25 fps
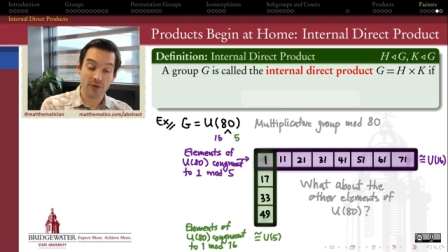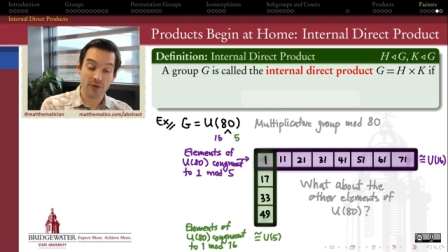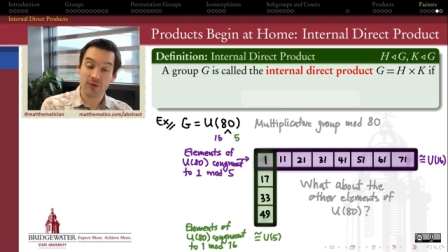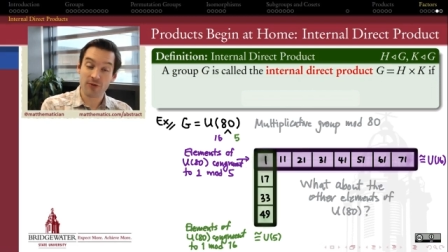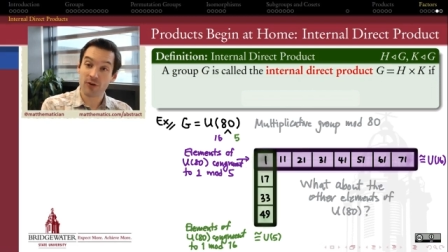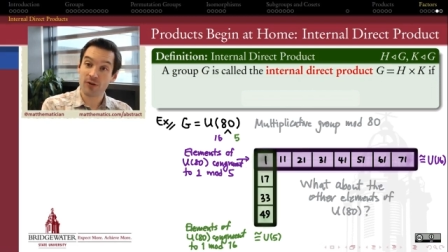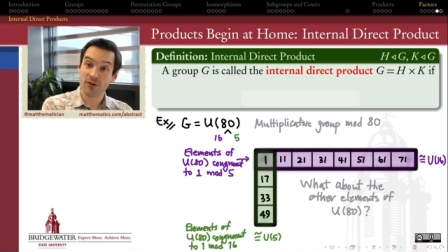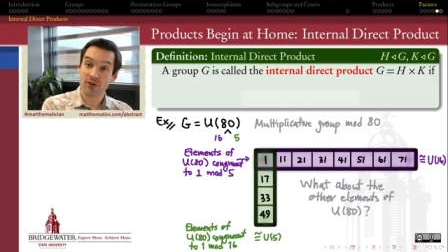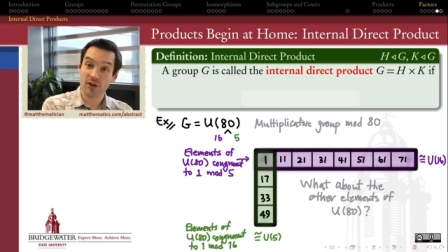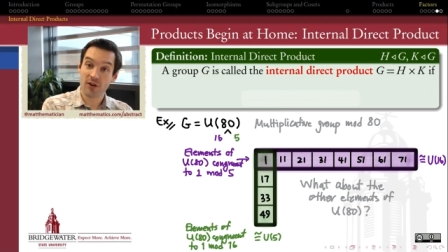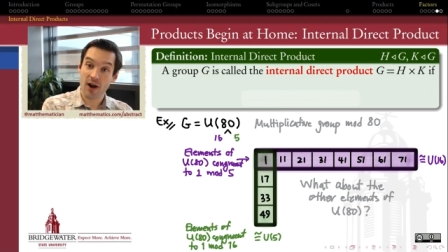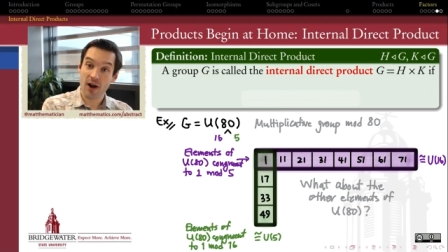
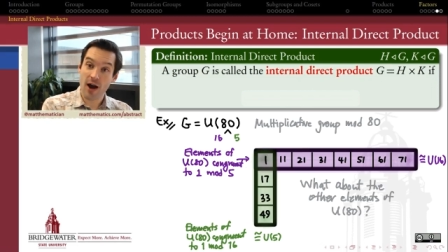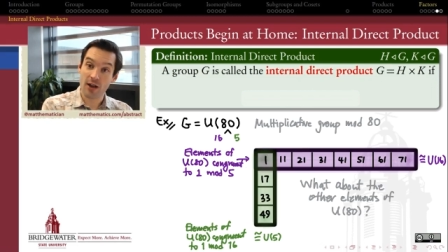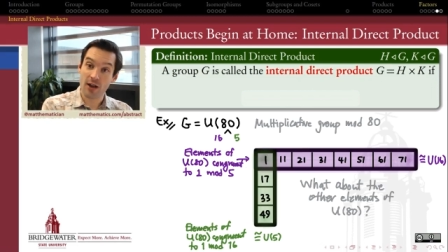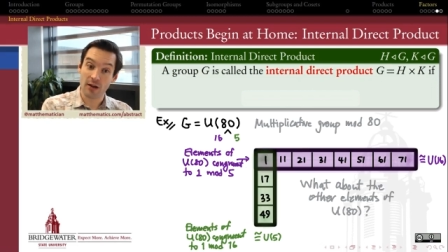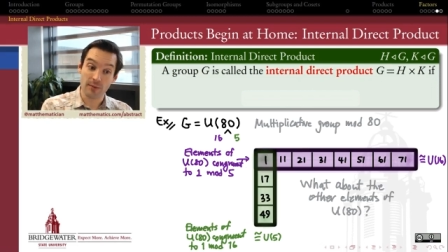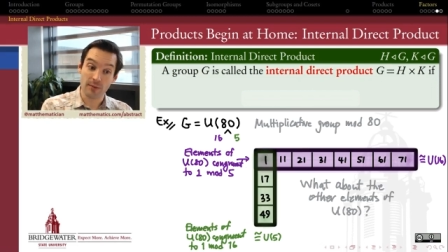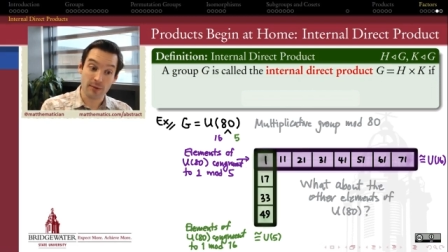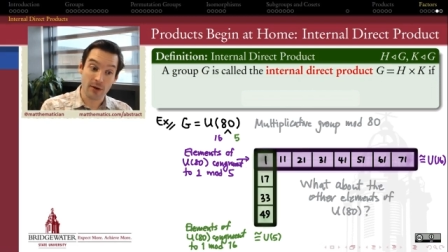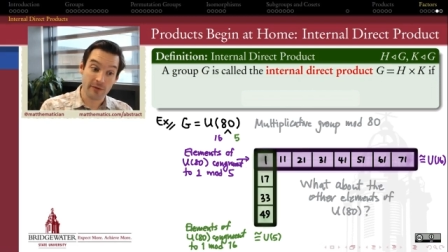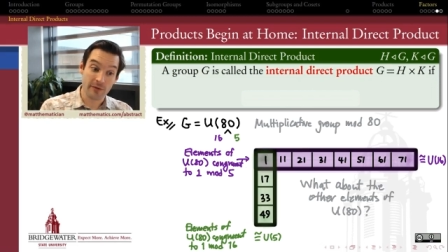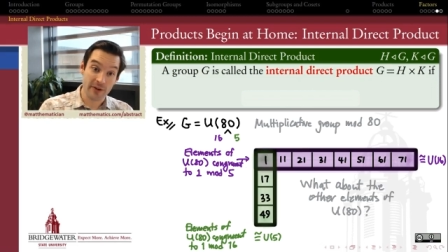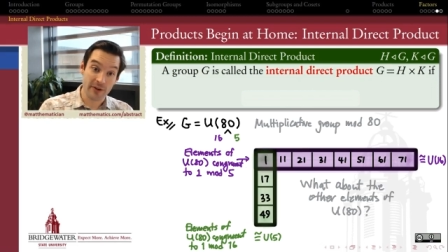first
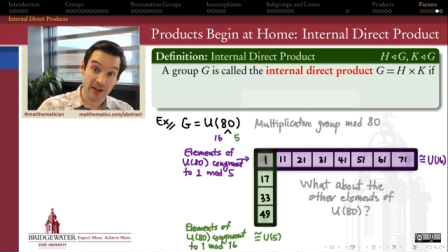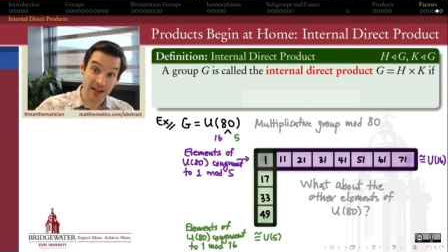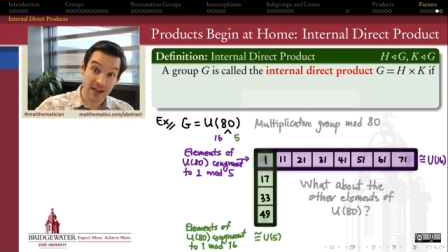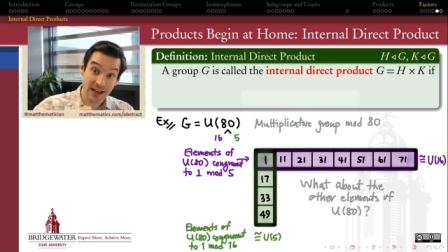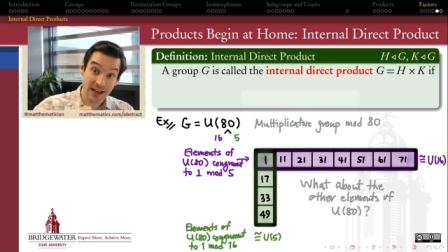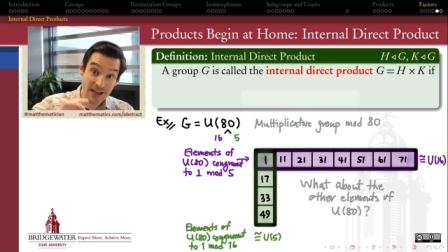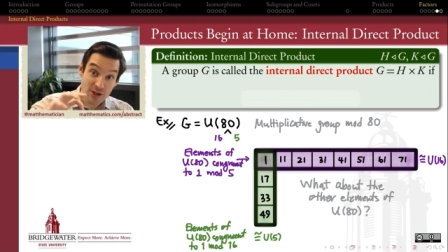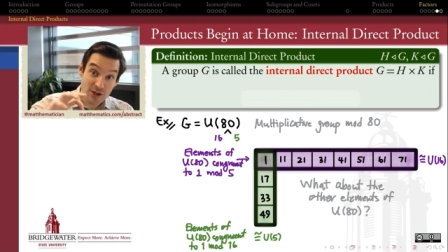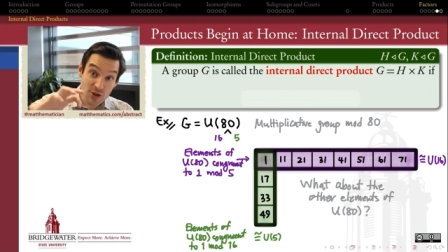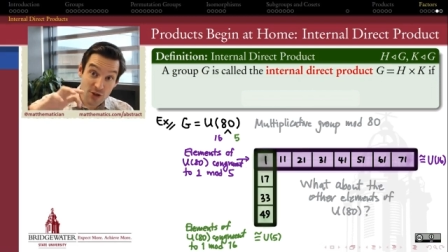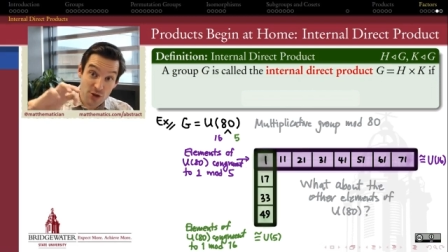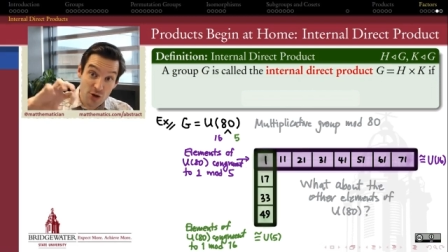column of an
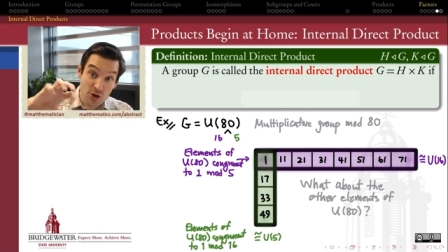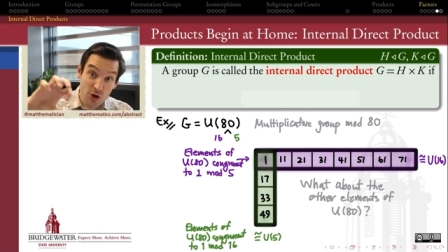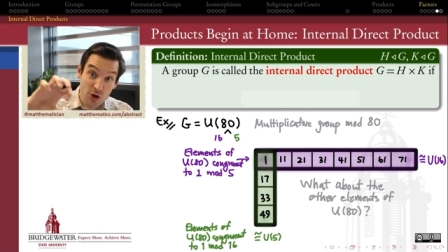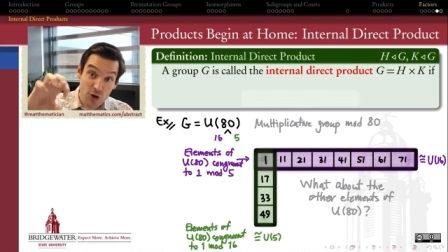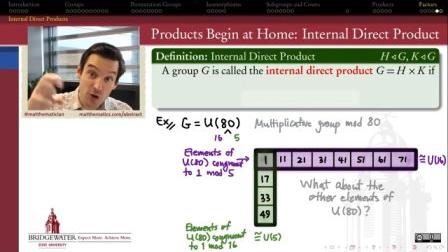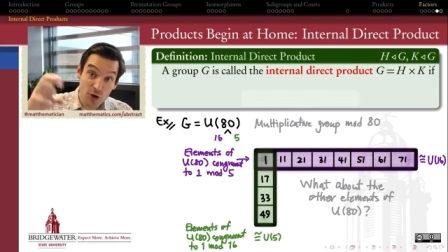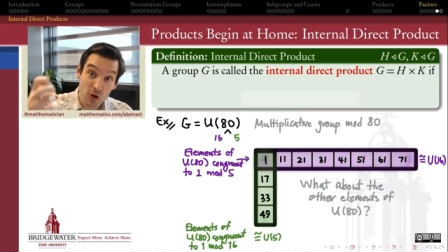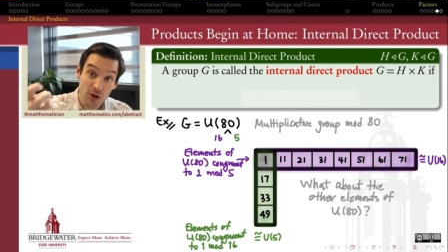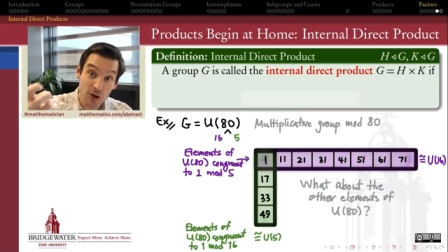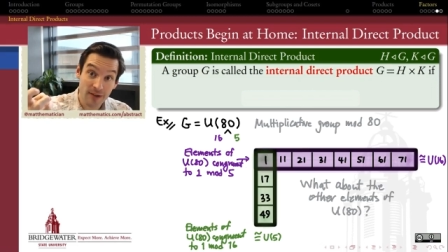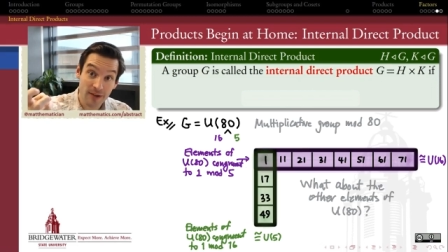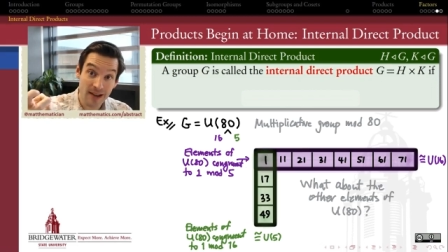
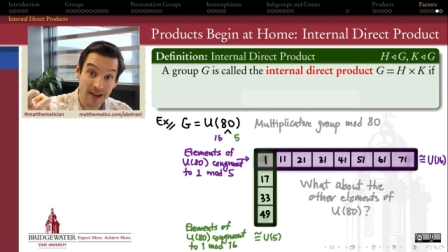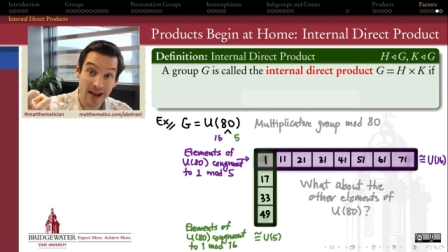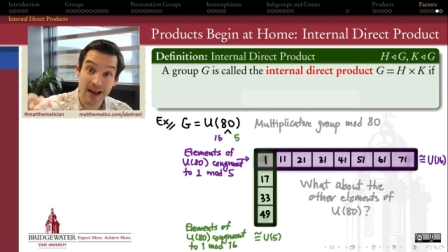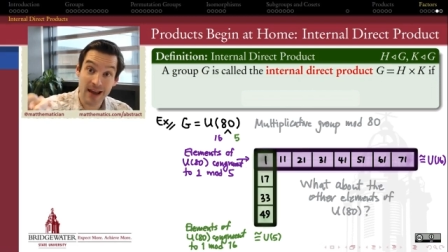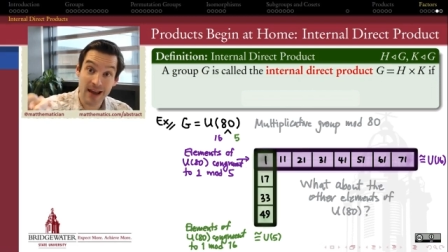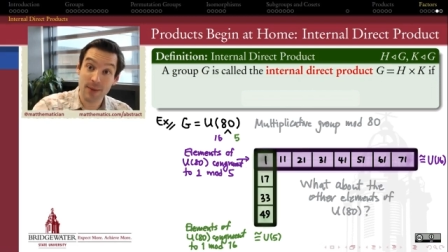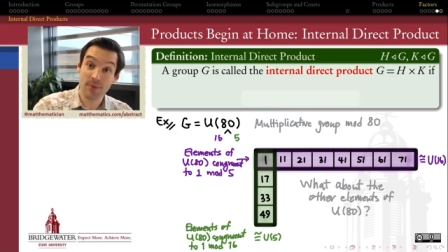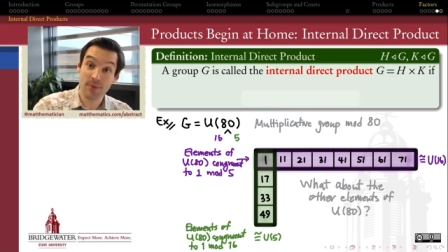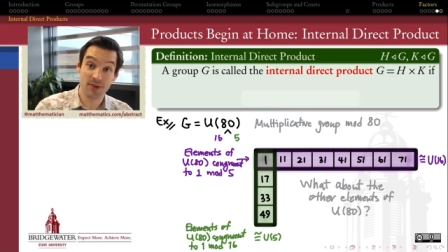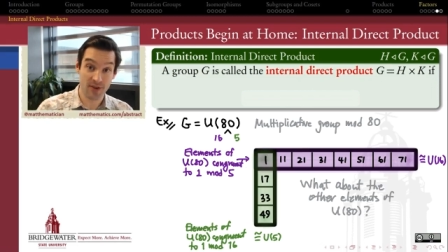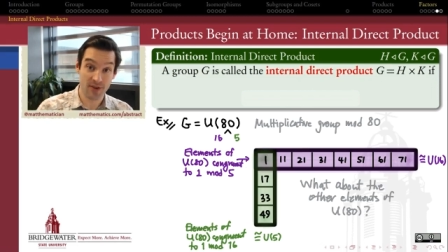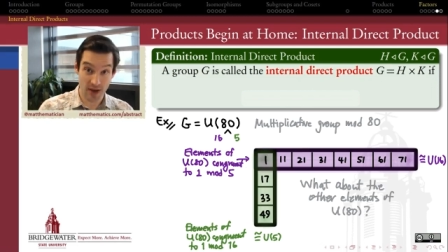internal
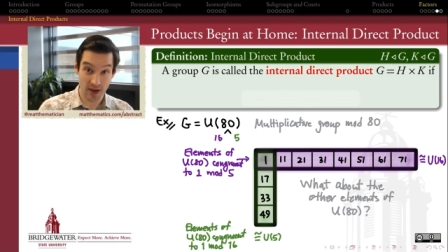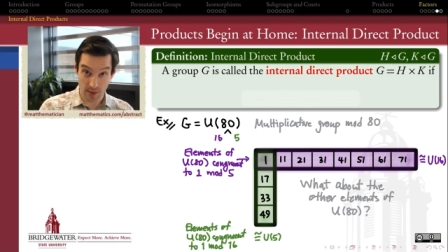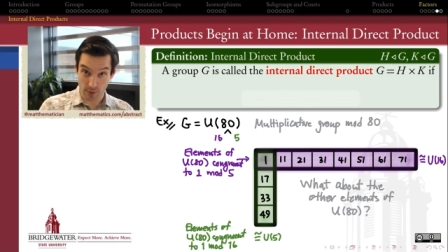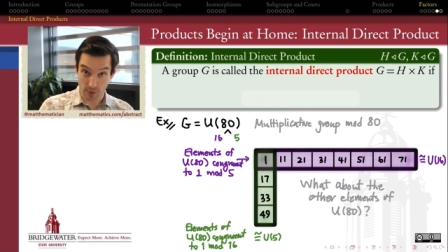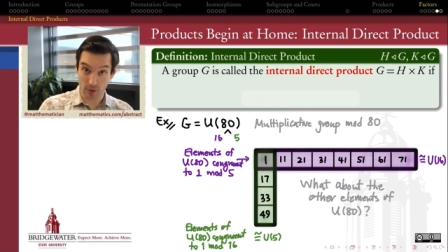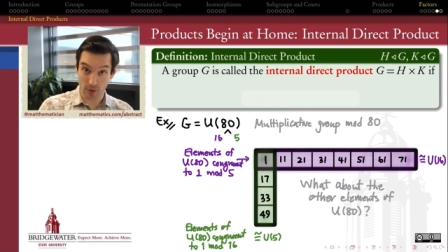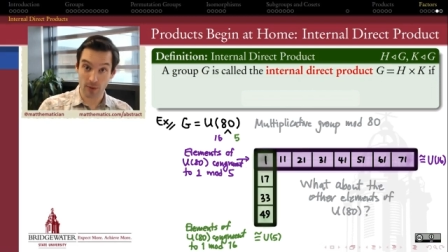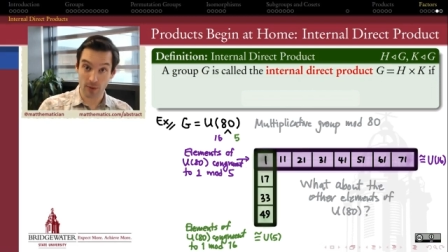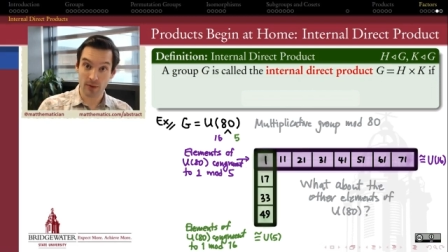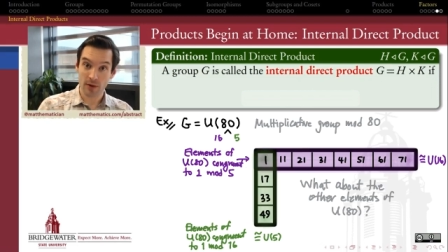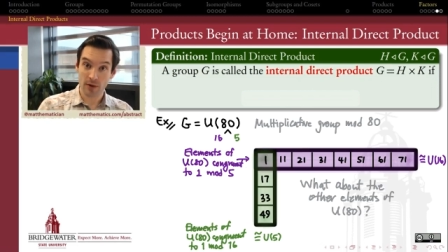times table